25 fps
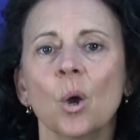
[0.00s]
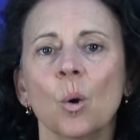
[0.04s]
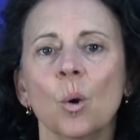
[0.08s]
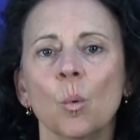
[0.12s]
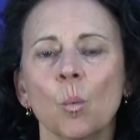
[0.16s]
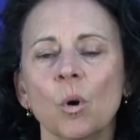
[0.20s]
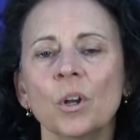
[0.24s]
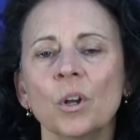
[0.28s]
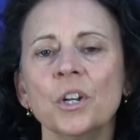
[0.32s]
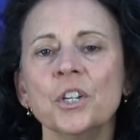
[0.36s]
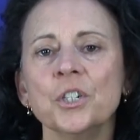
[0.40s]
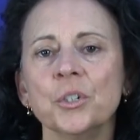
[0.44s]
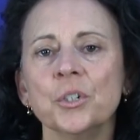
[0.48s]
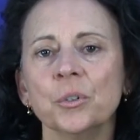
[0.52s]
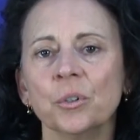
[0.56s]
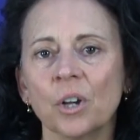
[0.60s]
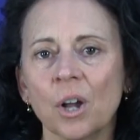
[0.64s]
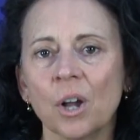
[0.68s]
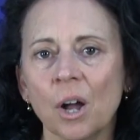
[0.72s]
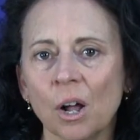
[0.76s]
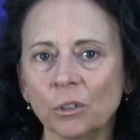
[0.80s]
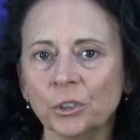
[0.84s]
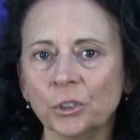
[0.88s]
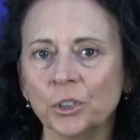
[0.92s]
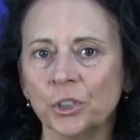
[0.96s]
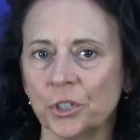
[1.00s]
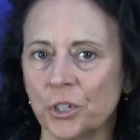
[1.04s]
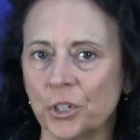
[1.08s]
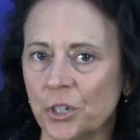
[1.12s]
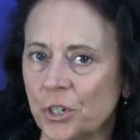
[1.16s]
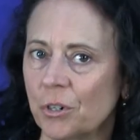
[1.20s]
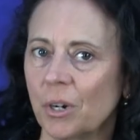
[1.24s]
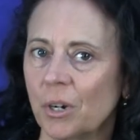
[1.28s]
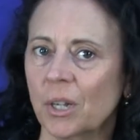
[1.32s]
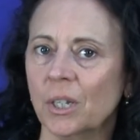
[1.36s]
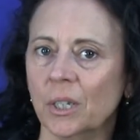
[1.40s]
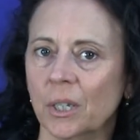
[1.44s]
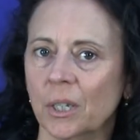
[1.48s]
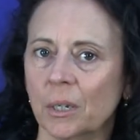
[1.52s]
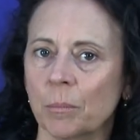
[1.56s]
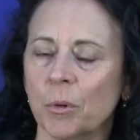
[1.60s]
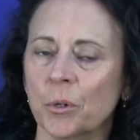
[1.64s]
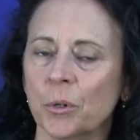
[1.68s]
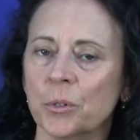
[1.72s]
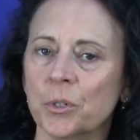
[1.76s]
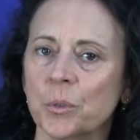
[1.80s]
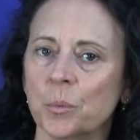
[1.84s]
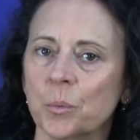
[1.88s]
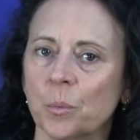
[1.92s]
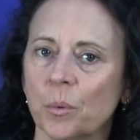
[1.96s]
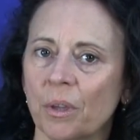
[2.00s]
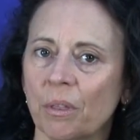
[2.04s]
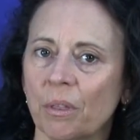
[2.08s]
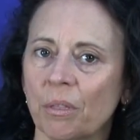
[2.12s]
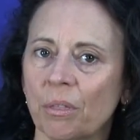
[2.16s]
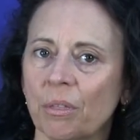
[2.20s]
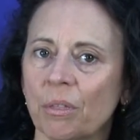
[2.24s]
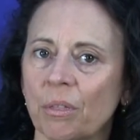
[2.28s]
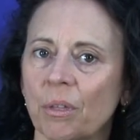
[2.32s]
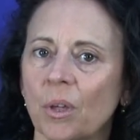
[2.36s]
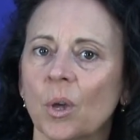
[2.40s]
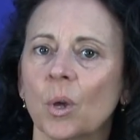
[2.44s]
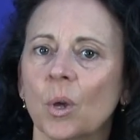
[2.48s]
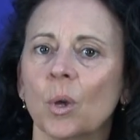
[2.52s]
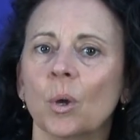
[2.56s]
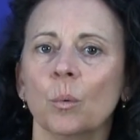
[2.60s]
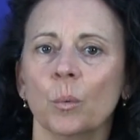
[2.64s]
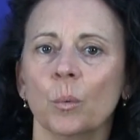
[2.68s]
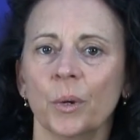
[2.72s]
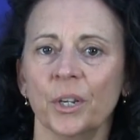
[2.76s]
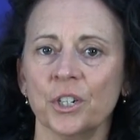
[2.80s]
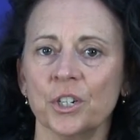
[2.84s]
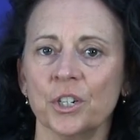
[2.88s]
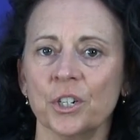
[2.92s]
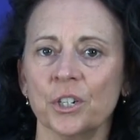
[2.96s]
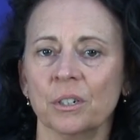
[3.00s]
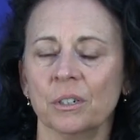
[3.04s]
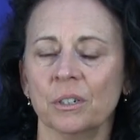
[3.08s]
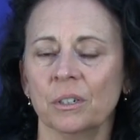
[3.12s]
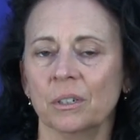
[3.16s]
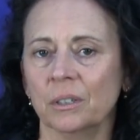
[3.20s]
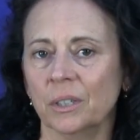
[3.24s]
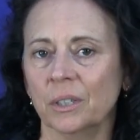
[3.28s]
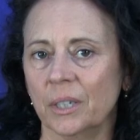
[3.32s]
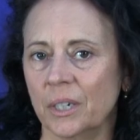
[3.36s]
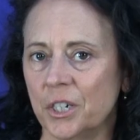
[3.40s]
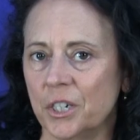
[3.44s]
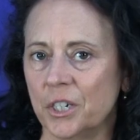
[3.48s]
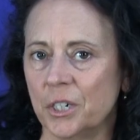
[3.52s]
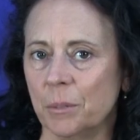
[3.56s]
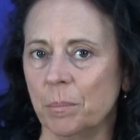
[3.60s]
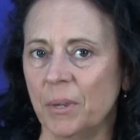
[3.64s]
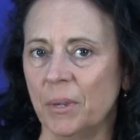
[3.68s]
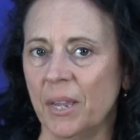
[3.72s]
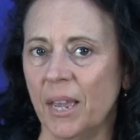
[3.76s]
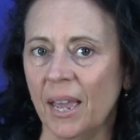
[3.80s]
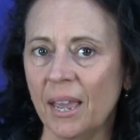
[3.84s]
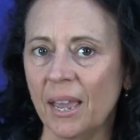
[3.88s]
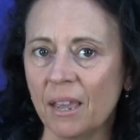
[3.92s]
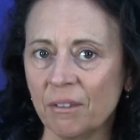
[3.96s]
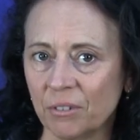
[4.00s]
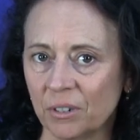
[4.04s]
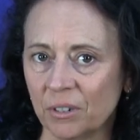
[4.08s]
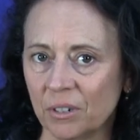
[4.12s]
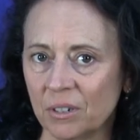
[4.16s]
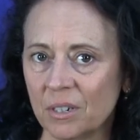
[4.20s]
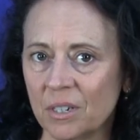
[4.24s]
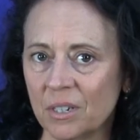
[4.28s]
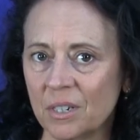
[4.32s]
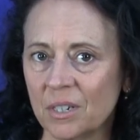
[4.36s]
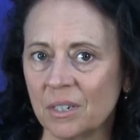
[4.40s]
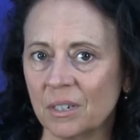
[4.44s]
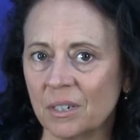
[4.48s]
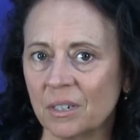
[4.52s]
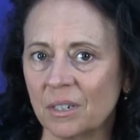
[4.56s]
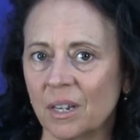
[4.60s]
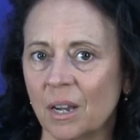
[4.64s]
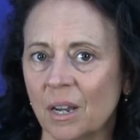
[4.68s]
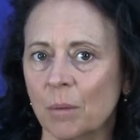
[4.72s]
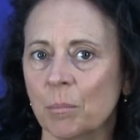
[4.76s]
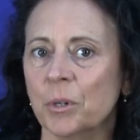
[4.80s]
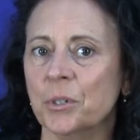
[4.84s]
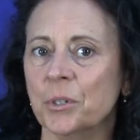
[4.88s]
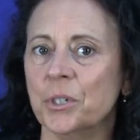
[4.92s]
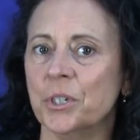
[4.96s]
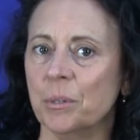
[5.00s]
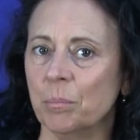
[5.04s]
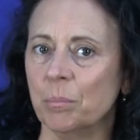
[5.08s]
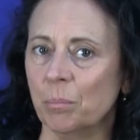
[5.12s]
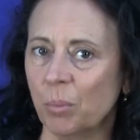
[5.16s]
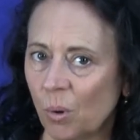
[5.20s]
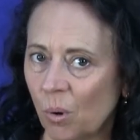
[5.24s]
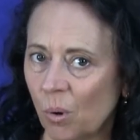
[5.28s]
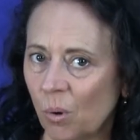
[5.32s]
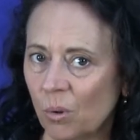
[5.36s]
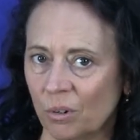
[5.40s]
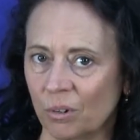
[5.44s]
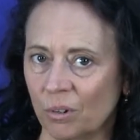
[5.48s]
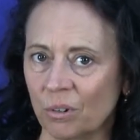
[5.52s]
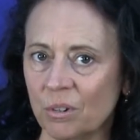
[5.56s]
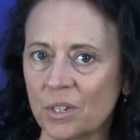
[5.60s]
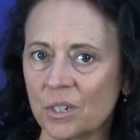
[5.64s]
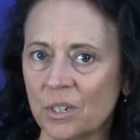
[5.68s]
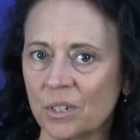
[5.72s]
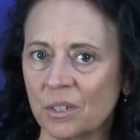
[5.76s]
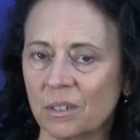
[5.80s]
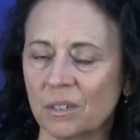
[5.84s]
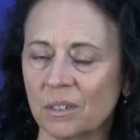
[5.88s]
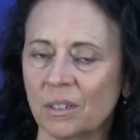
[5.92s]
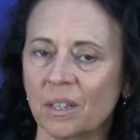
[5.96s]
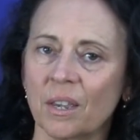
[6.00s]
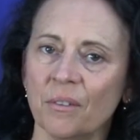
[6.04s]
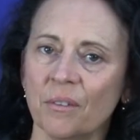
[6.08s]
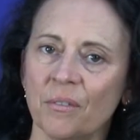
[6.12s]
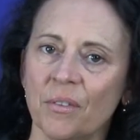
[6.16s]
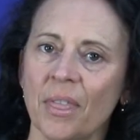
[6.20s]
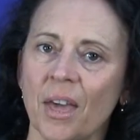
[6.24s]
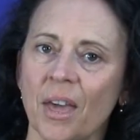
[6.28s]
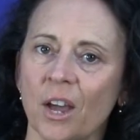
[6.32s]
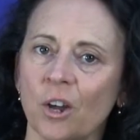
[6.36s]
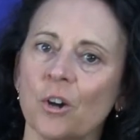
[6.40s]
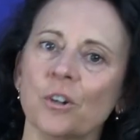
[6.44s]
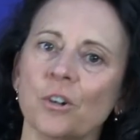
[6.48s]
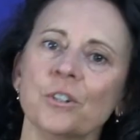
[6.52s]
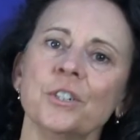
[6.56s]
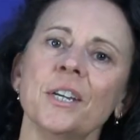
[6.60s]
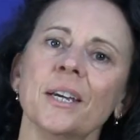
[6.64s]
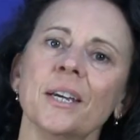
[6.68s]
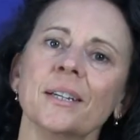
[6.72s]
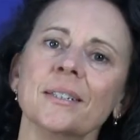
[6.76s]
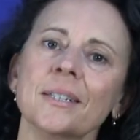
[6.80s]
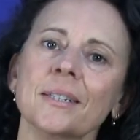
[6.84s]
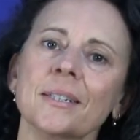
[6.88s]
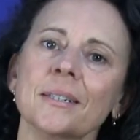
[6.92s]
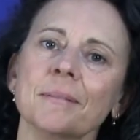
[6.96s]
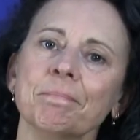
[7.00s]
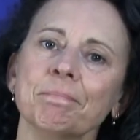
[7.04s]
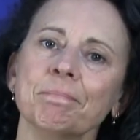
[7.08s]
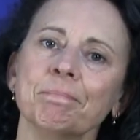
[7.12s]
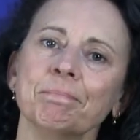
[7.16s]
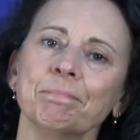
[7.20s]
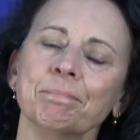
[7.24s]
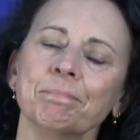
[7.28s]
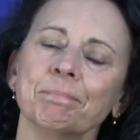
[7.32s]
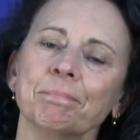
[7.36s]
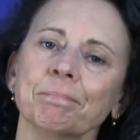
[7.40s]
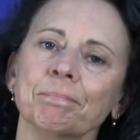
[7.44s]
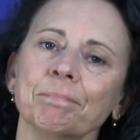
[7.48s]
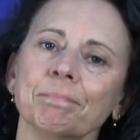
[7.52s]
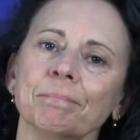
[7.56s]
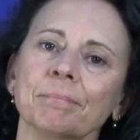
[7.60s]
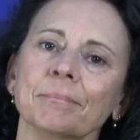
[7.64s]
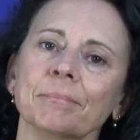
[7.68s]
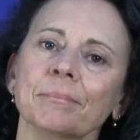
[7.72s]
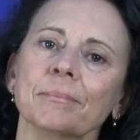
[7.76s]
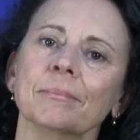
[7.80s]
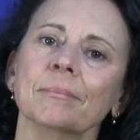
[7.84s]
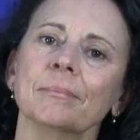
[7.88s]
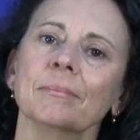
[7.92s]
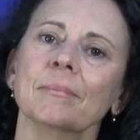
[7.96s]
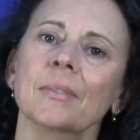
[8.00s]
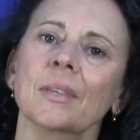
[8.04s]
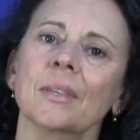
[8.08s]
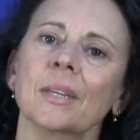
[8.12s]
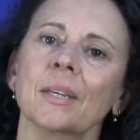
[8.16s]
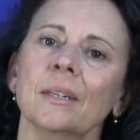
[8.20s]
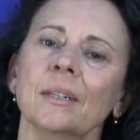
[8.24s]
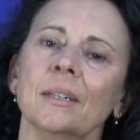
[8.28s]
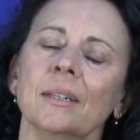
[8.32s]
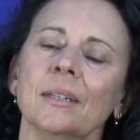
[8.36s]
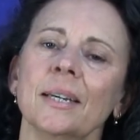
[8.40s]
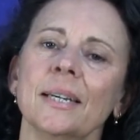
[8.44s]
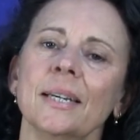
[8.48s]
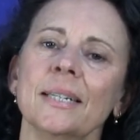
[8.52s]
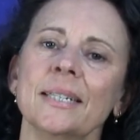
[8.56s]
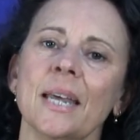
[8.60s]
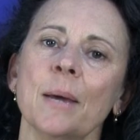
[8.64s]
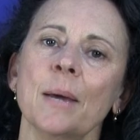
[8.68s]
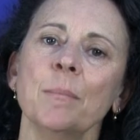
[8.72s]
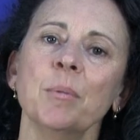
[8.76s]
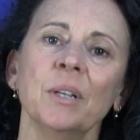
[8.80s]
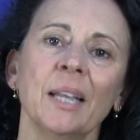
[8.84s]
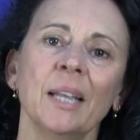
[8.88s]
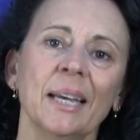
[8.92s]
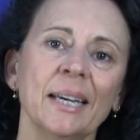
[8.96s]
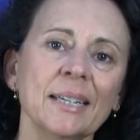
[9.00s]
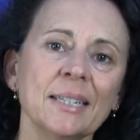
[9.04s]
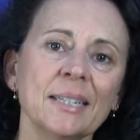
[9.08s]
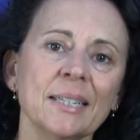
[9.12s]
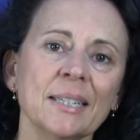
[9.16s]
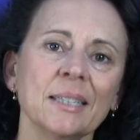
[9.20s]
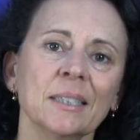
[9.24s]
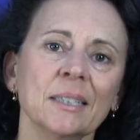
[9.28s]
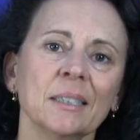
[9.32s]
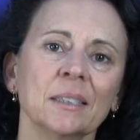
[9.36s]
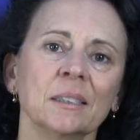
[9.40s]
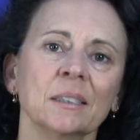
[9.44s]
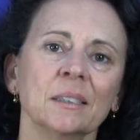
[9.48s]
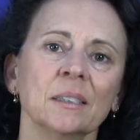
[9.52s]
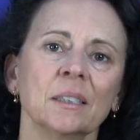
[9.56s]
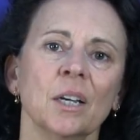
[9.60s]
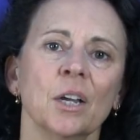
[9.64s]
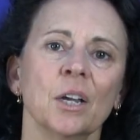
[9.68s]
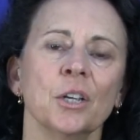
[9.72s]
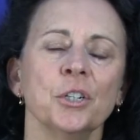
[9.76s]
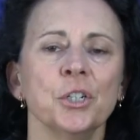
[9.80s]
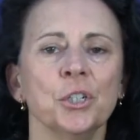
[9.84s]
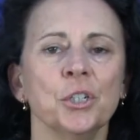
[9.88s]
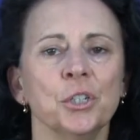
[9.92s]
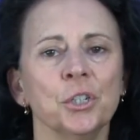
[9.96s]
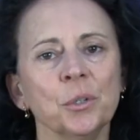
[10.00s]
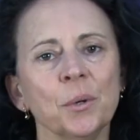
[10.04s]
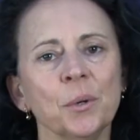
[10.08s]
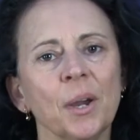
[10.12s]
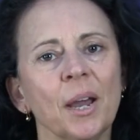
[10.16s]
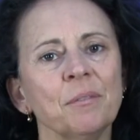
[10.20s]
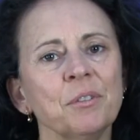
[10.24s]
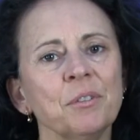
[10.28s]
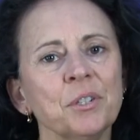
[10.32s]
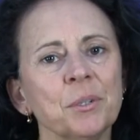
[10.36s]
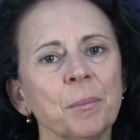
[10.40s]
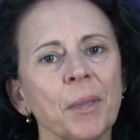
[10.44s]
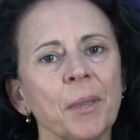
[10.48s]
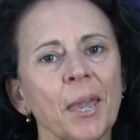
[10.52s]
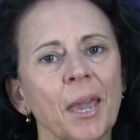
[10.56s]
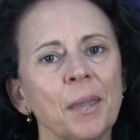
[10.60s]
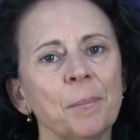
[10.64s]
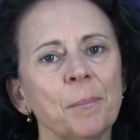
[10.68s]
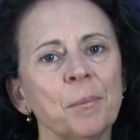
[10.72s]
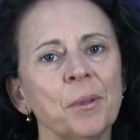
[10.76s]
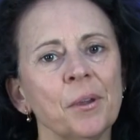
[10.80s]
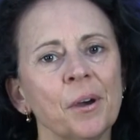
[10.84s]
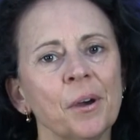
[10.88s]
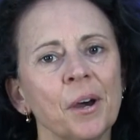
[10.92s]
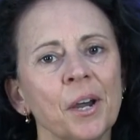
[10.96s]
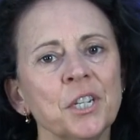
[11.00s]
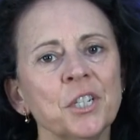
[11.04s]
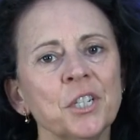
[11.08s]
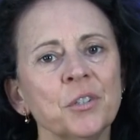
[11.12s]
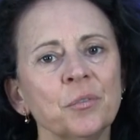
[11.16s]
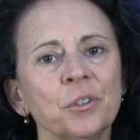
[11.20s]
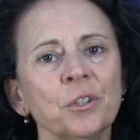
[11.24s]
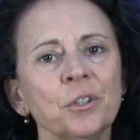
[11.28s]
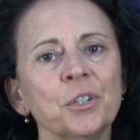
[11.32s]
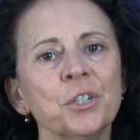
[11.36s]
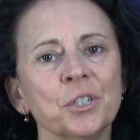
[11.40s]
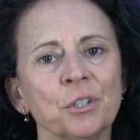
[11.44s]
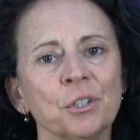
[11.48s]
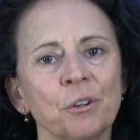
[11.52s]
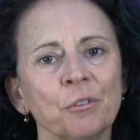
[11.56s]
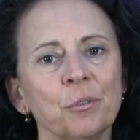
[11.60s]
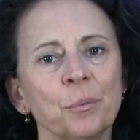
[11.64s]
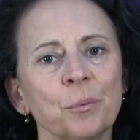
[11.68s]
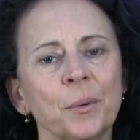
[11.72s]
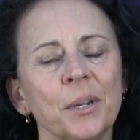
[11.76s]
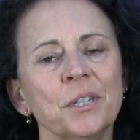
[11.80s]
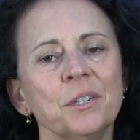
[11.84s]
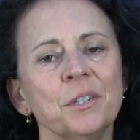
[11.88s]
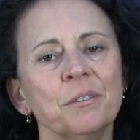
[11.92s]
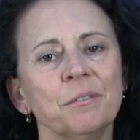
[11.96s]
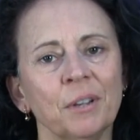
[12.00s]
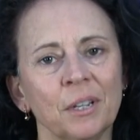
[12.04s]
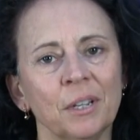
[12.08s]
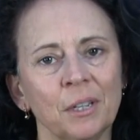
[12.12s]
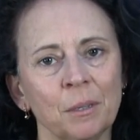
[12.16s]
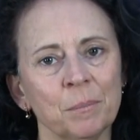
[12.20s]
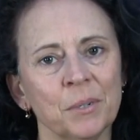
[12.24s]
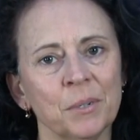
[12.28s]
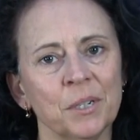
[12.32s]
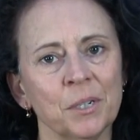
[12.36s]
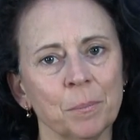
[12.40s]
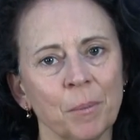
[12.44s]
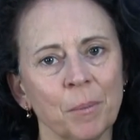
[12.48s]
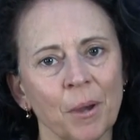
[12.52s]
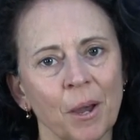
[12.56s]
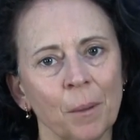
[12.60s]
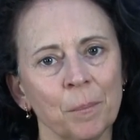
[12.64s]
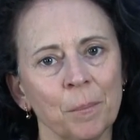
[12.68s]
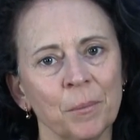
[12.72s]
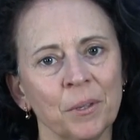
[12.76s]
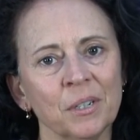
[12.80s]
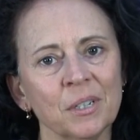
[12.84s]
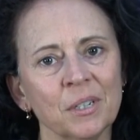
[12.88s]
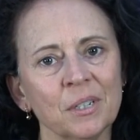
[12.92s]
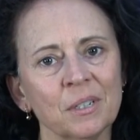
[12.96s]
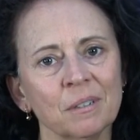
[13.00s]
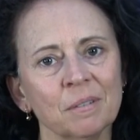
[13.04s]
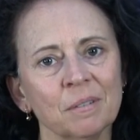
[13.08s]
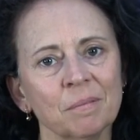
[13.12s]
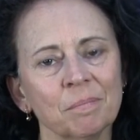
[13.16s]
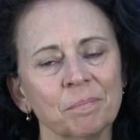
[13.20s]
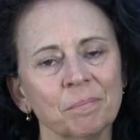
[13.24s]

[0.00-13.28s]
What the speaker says: What is your culture struggling most with? Which leadership behaviors are most important given that context? Example eight, do you have some KPIs for a software development department?